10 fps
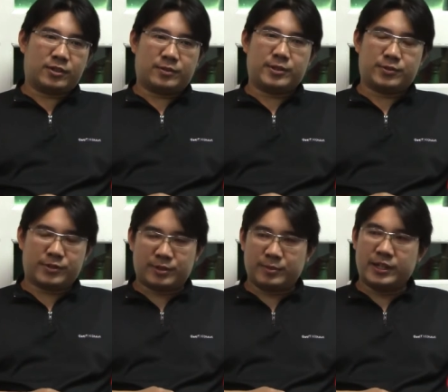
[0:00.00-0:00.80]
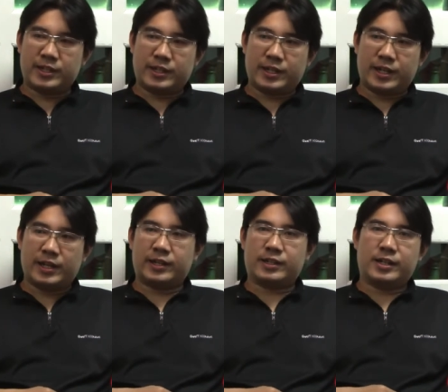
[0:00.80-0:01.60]
out from the social media
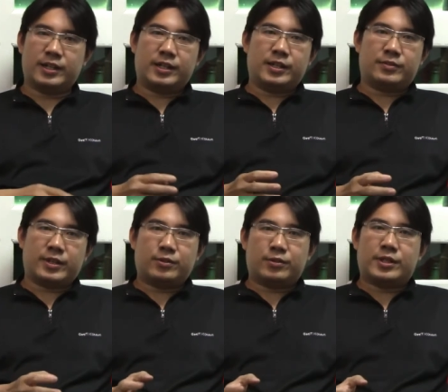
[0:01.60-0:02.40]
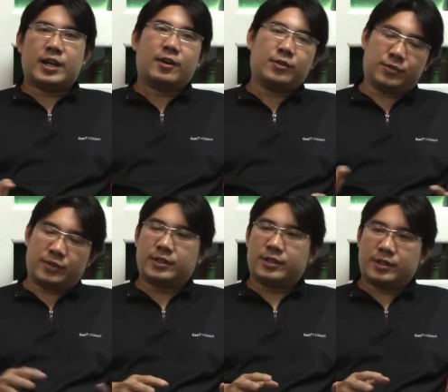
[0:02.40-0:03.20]
and try to see how you
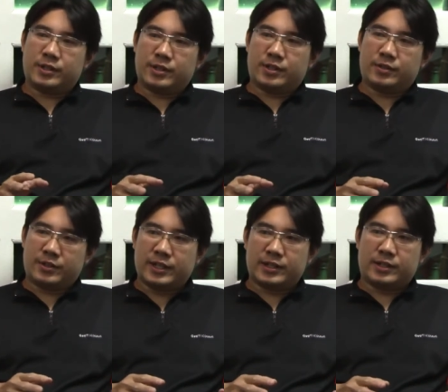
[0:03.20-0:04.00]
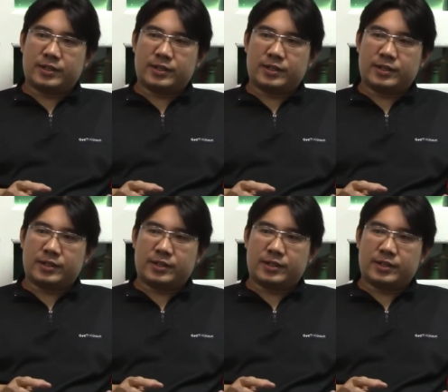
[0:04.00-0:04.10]
fit to that.